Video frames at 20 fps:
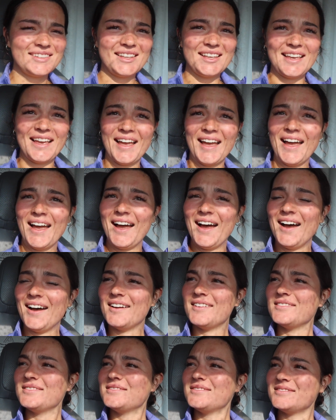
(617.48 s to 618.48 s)

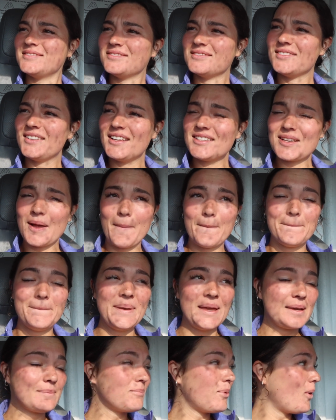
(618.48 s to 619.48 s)
Yeah. It's a
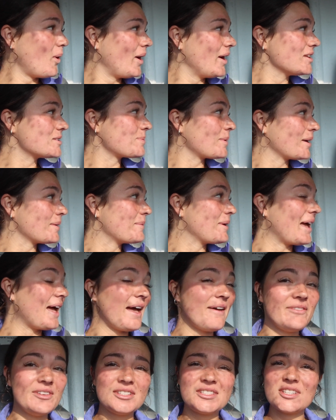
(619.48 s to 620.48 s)
big boy. It's probably gonna be
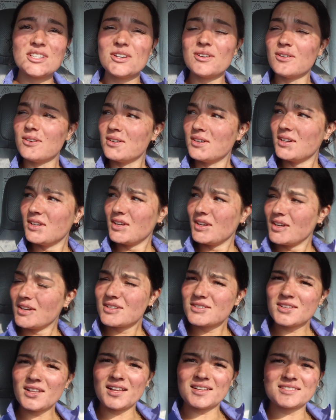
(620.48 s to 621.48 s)
heavy too.
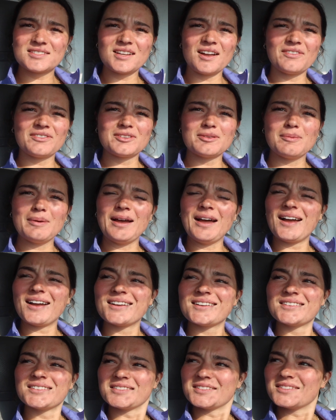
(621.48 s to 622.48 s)
It's a lot of stuff in the bag.